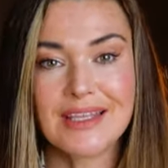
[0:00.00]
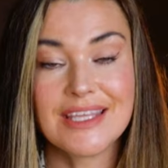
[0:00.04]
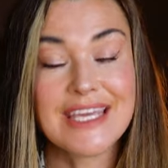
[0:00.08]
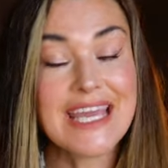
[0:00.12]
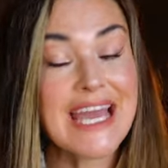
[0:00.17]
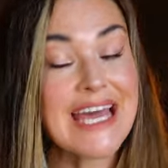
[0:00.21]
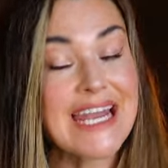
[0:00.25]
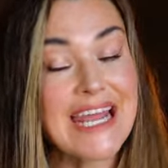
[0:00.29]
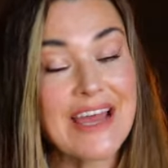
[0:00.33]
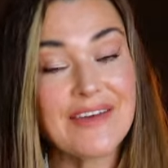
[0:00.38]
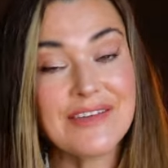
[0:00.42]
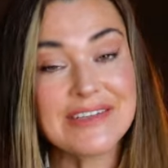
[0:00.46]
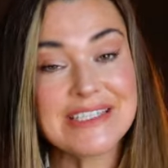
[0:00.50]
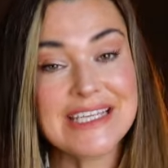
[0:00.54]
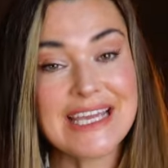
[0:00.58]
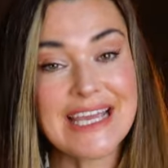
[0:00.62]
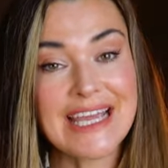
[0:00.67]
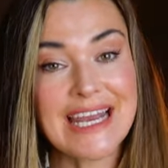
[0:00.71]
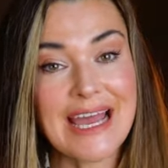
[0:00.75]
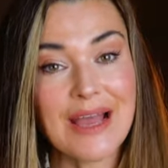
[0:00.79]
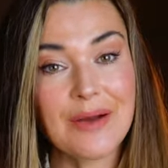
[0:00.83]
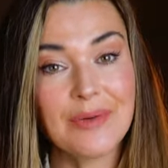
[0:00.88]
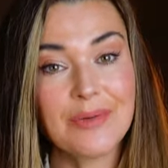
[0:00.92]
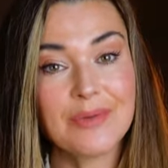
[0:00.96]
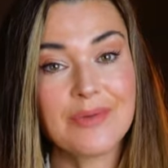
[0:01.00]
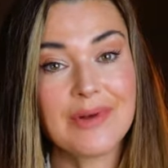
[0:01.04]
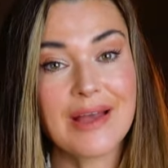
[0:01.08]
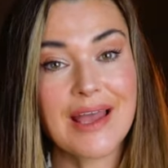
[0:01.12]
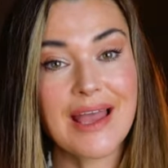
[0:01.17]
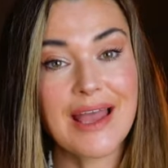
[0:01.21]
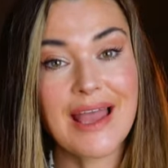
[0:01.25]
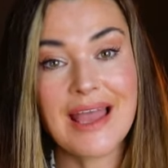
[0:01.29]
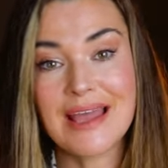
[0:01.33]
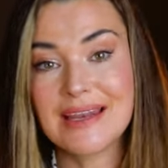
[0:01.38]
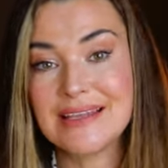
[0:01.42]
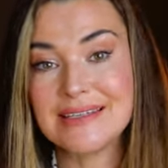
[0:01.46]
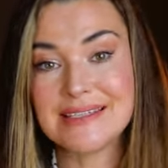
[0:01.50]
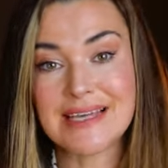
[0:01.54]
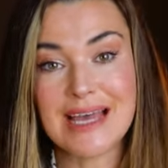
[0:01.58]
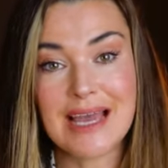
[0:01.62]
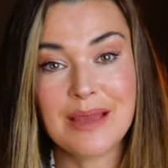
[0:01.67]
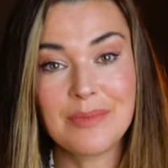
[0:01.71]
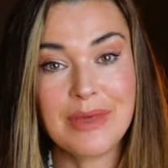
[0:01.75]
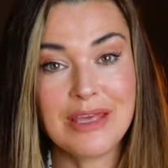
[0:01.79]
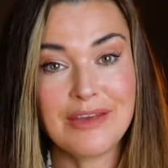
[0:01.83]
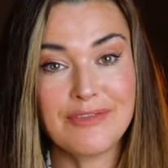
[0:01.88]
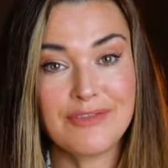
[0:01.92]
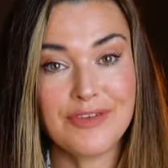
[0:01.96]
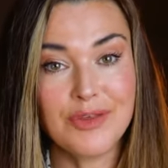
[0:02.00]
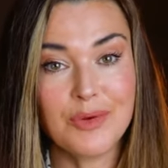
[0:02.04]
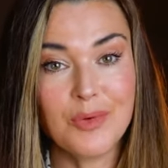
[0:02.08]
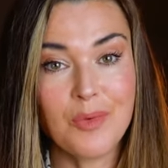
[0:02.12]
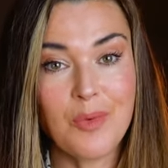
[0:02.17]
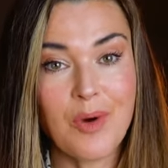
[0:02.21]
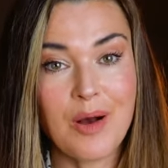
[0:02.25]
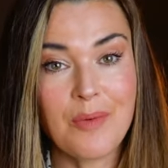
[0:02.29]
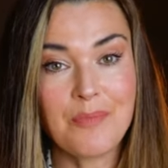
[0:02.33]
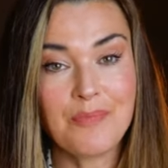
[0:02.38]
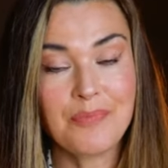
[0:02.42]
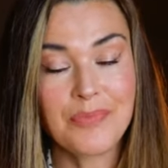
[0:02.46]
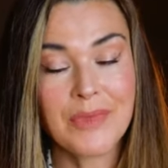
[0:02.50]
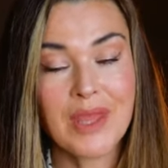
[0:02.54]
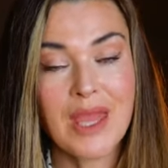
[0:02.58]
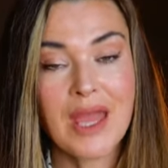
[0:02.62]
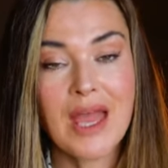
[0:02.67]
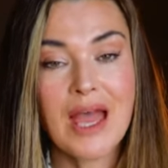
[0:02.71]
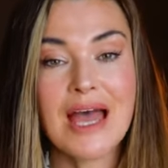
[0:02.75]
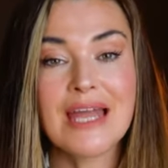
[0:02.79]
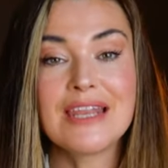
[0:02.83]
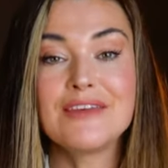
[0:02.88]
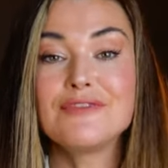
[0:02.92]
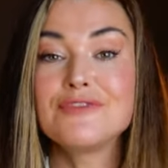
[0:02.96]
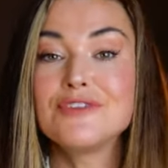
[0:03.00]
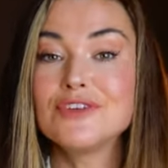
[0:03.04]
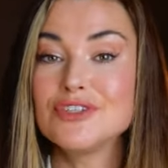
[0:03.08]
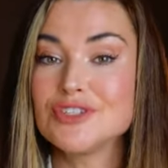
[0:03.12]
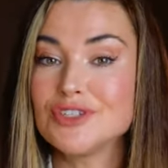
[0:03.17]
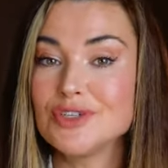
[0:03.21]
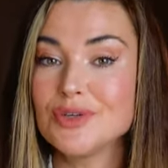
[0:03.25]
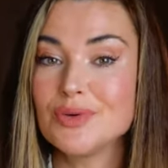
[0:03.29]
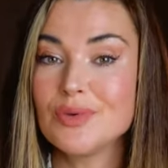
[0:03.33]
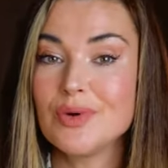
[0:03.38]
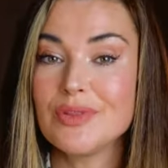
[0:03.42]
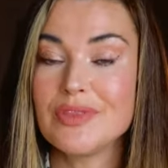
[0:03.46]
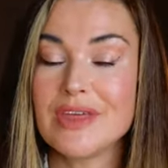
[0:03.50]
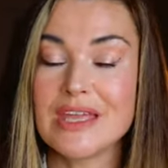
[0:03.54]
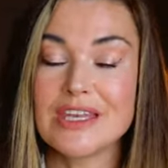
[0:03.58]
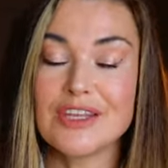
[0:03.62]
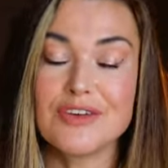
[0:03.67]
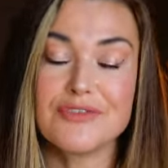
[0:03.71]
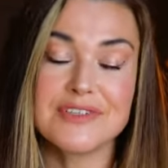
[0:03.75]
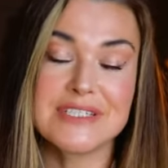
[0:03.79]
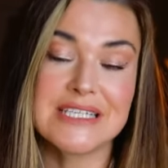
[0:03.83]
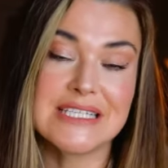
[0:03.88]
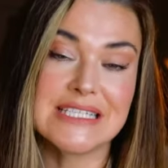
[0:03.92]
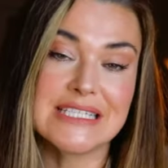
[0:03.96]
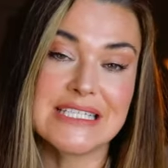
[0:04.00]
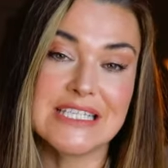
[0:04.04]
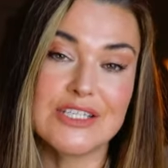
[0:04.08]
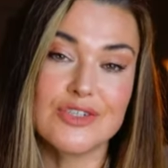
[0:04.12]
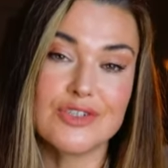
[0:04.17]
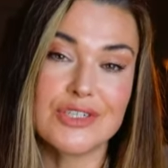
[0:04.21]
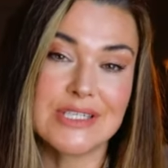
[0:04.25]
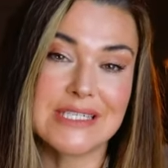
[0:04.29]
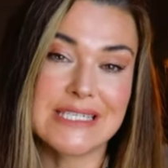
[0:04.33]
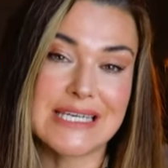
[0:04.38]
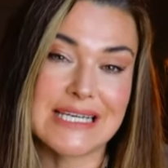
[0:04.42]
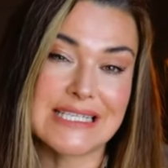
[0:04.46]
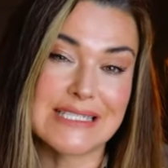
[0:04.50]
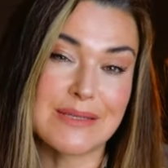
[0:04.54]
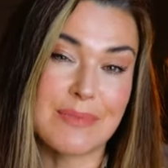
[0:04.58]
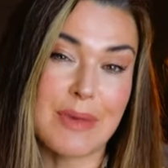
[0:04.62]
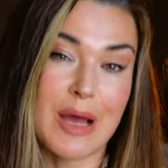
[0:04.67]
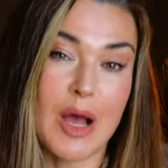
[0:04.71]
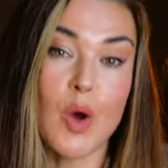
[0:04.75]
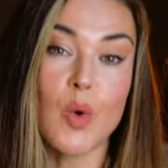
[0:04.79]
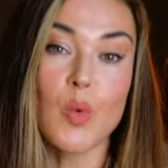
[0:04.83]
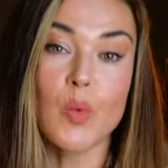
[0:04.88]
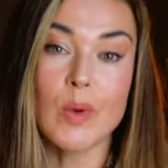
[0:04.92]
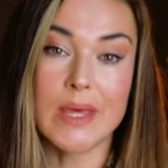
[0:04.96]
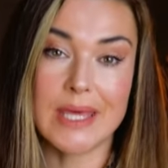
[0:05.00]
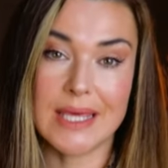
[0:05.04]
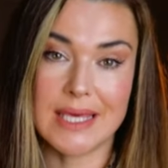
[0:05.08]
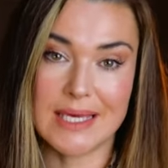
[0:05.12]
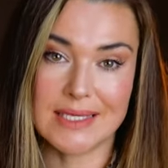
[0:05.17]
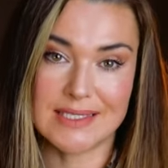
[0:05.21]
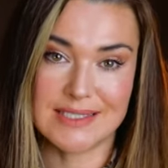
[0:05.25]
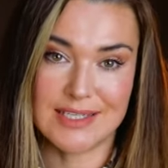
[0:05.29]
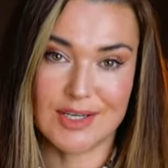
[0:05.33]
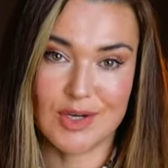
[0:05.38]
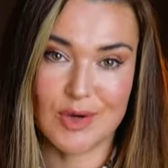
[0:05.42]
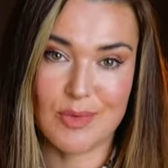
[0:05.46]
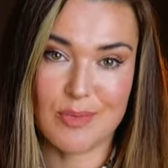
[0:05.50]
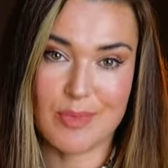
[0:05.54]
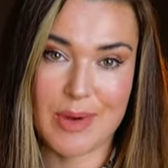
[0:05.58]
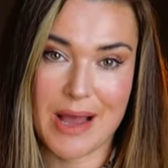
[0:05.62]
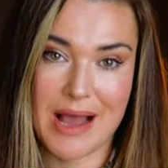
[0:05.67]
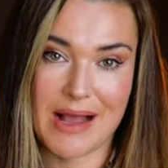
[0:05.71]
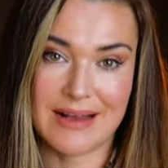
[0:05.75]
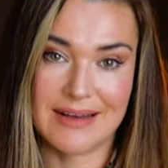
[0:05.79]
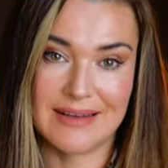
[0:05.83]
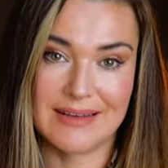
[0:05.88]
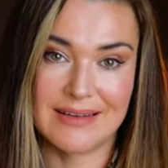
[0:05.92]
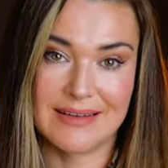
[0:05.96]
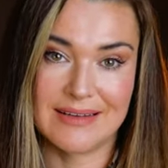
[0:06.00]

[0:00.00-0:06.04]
You can have it taken out anytime if you want, and if you do, then your fertility usually takes about a week to come back.